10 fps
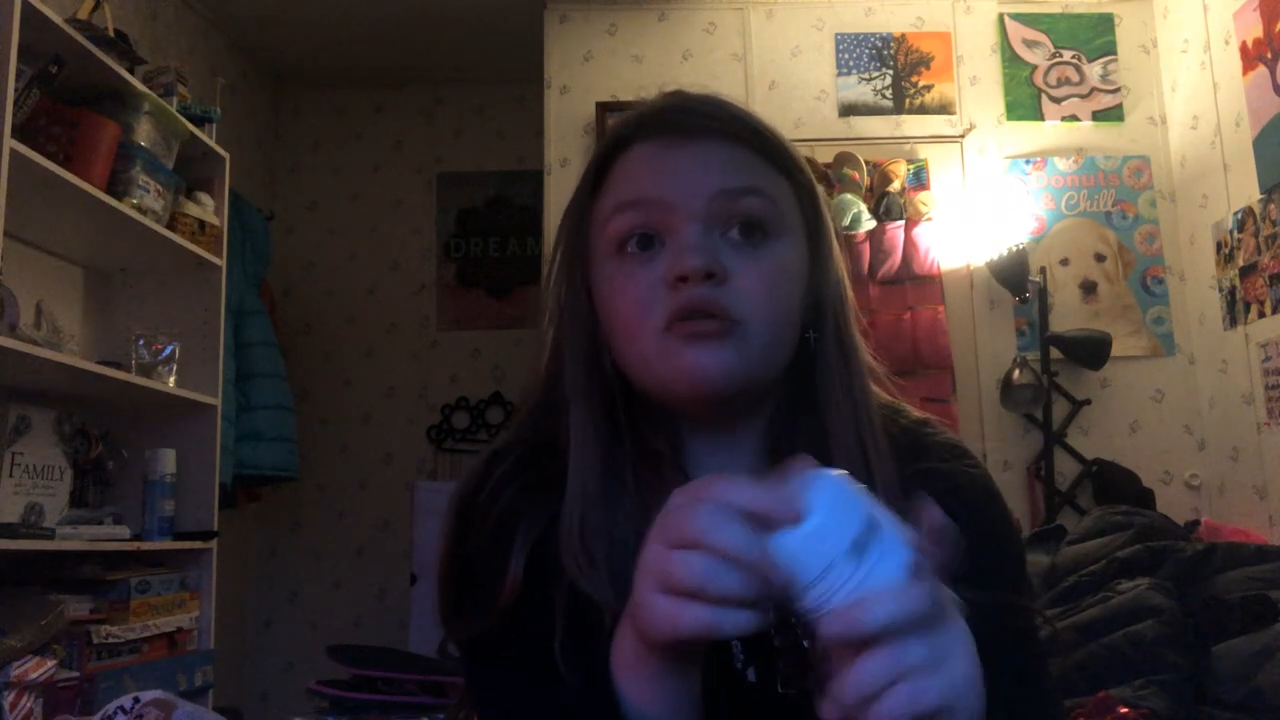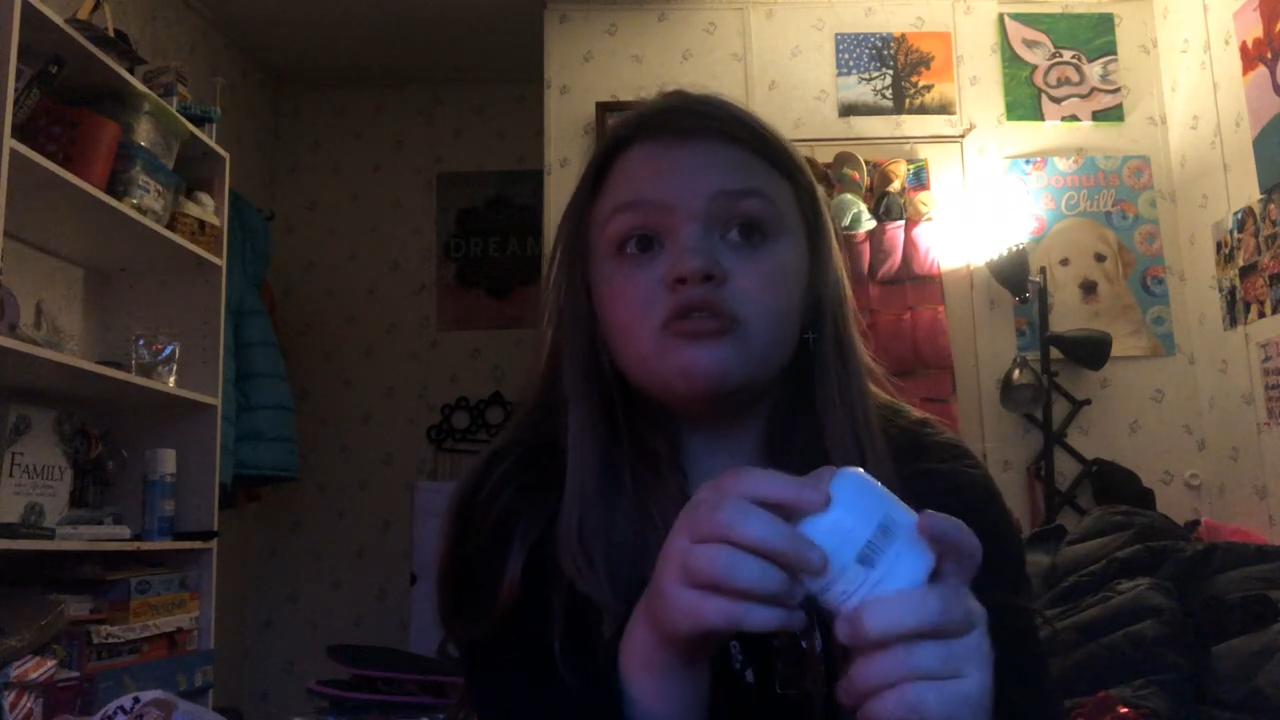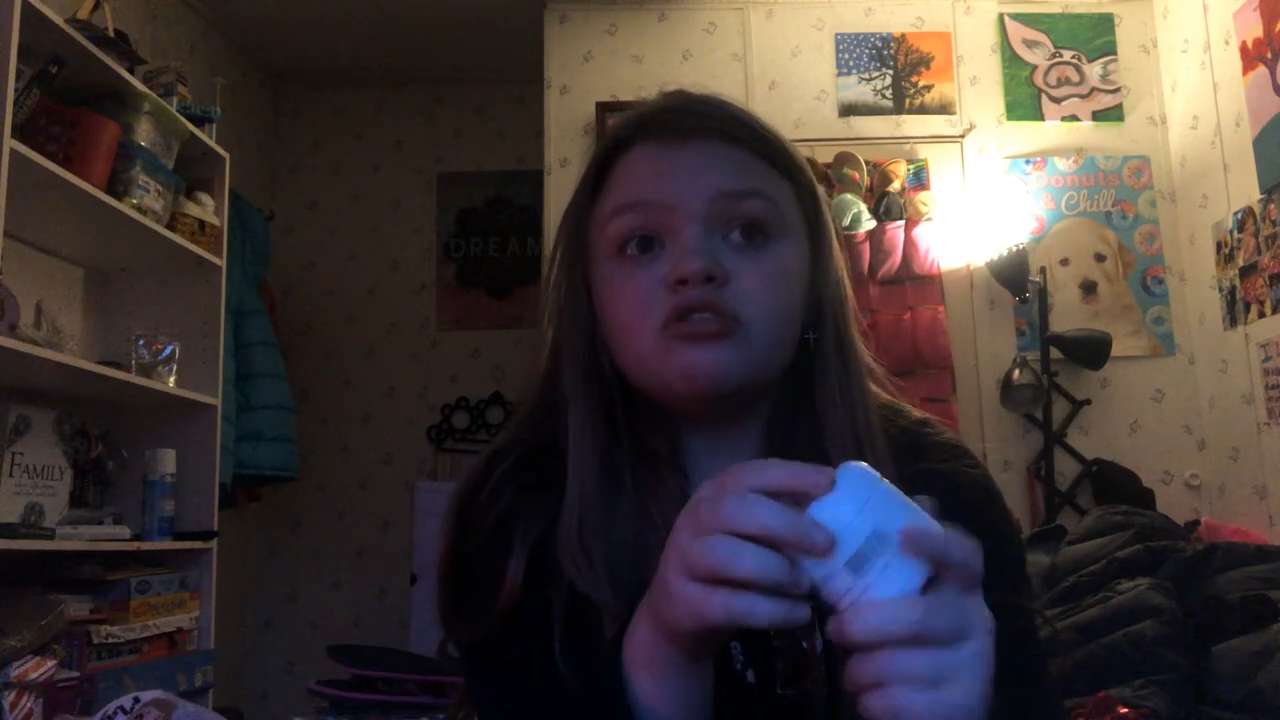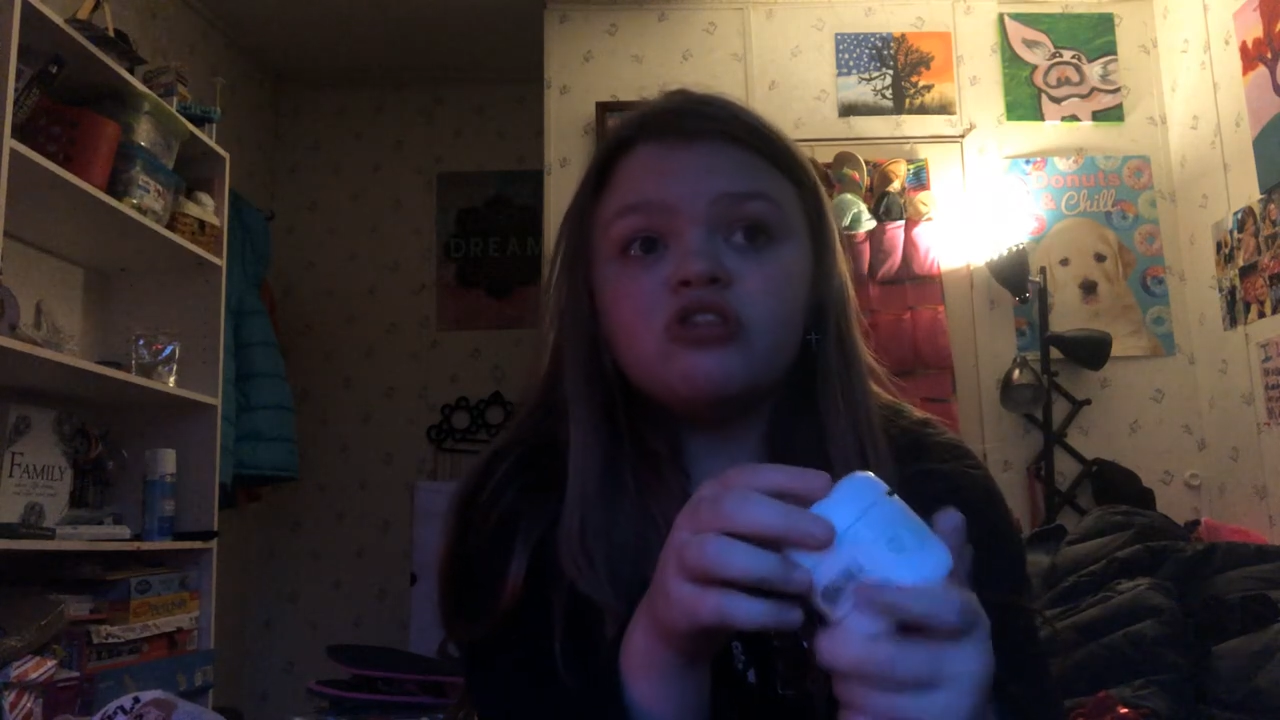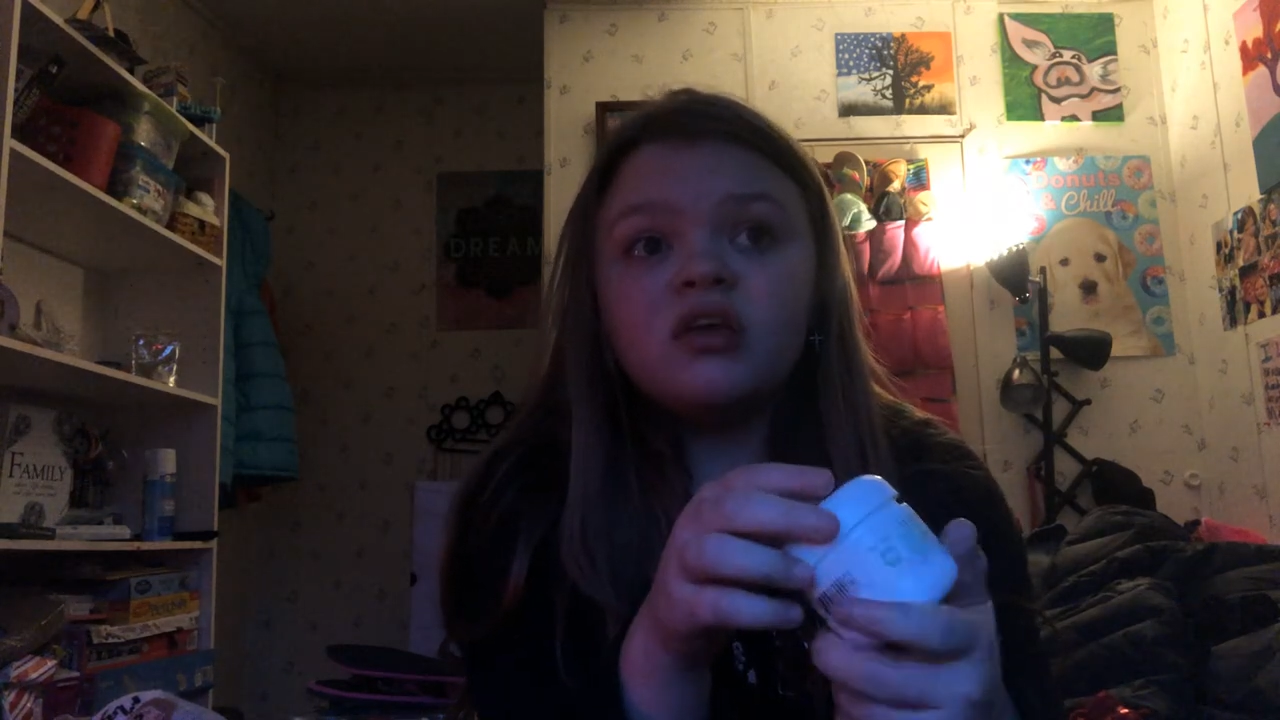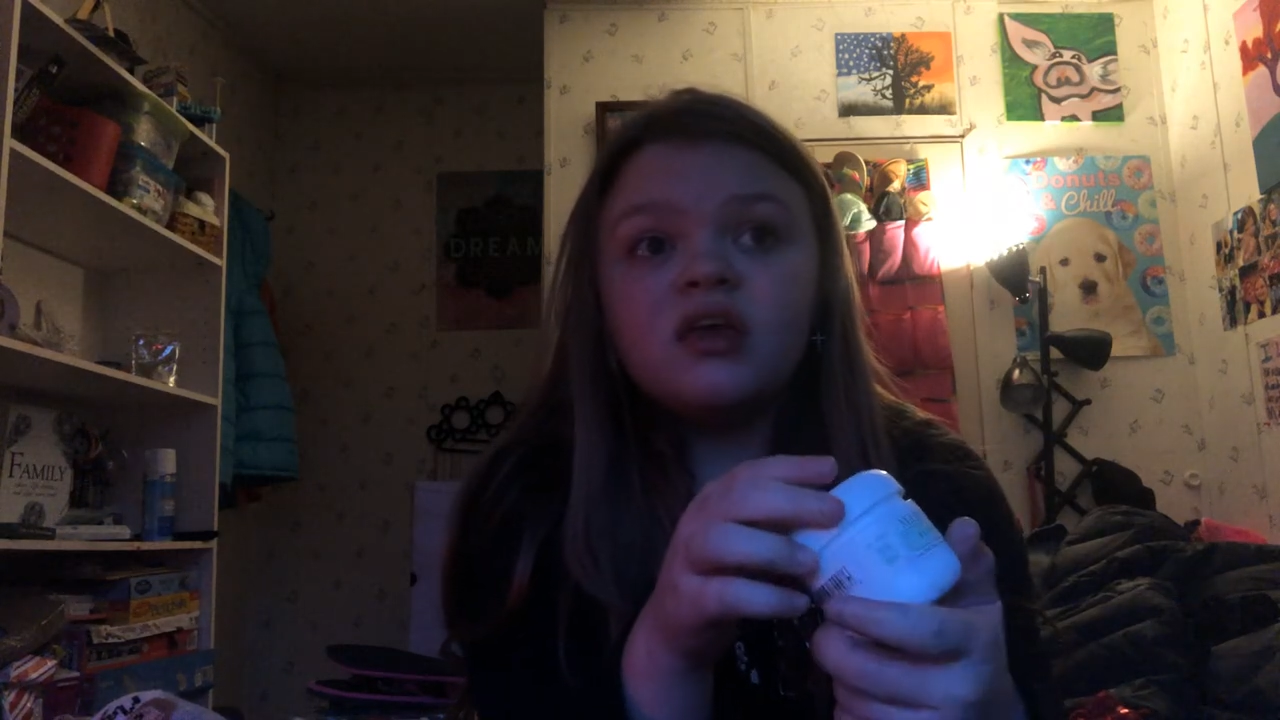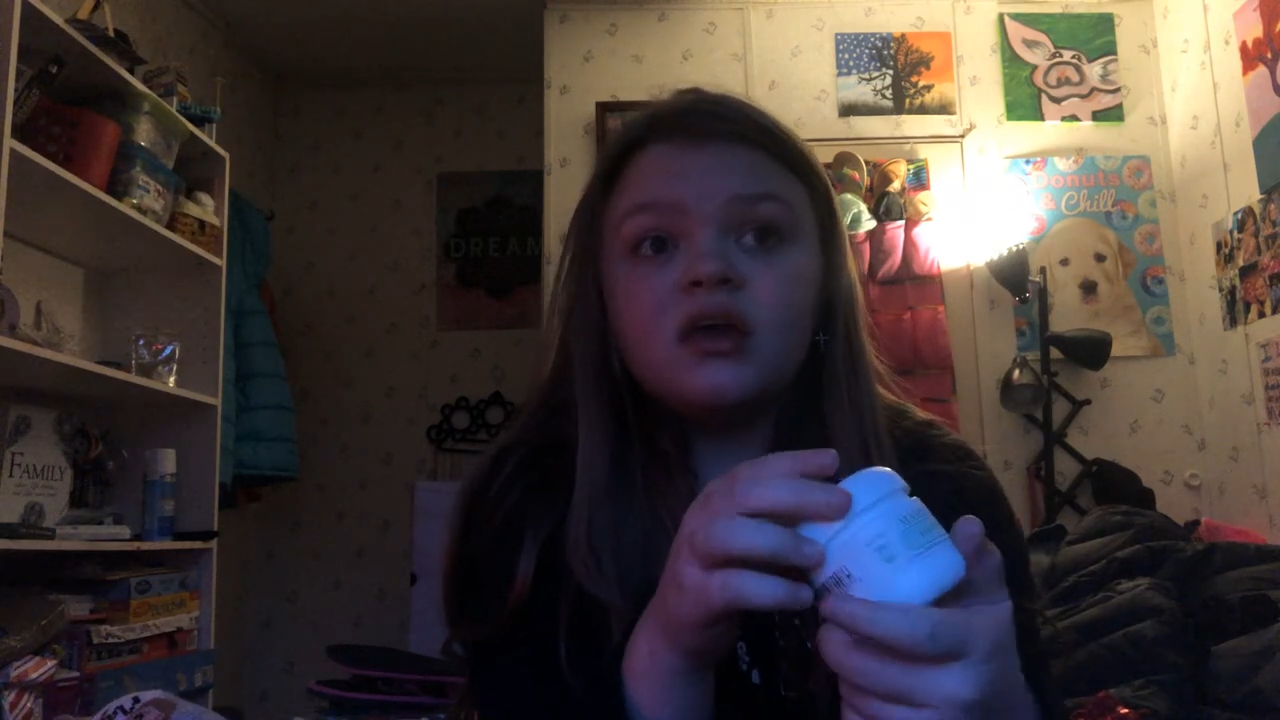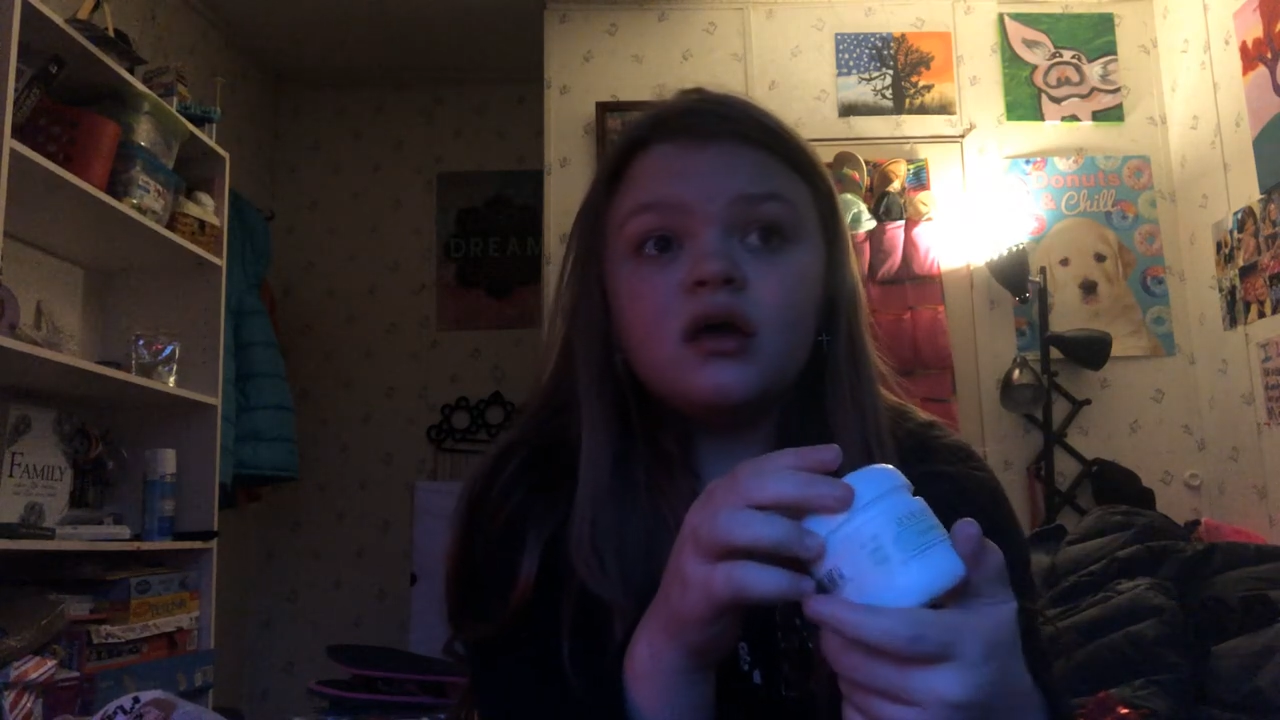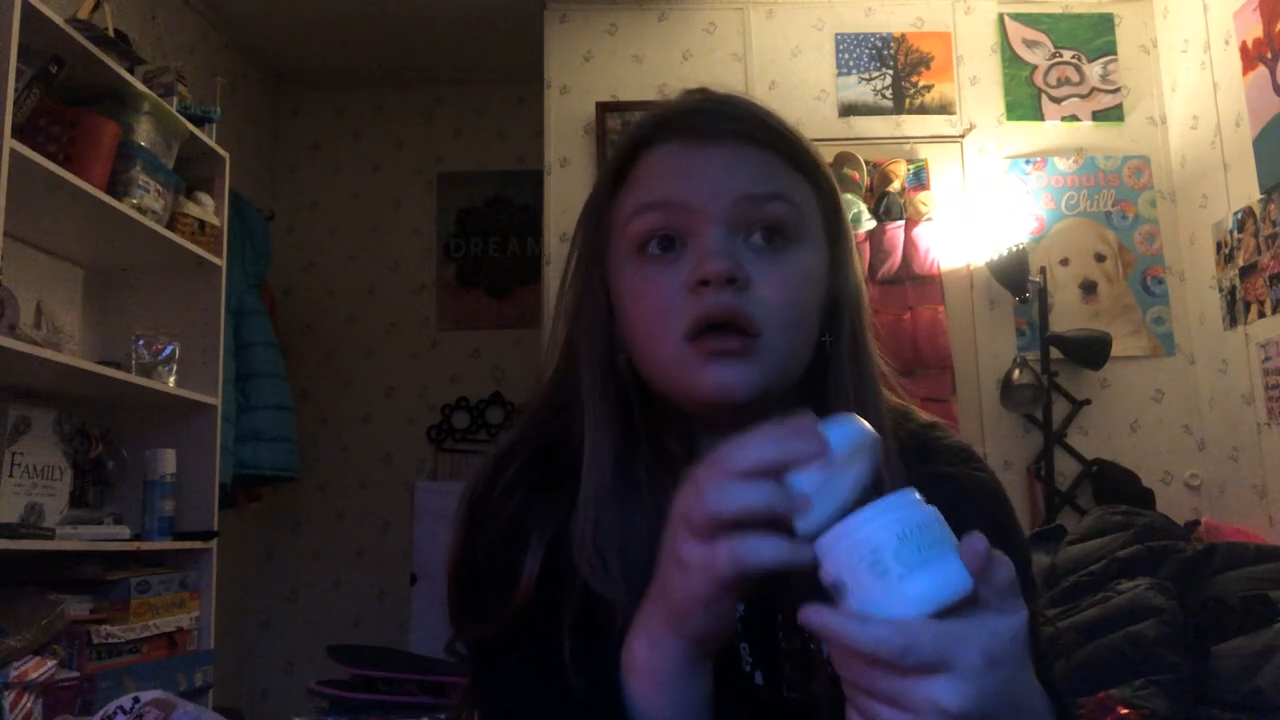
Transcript: she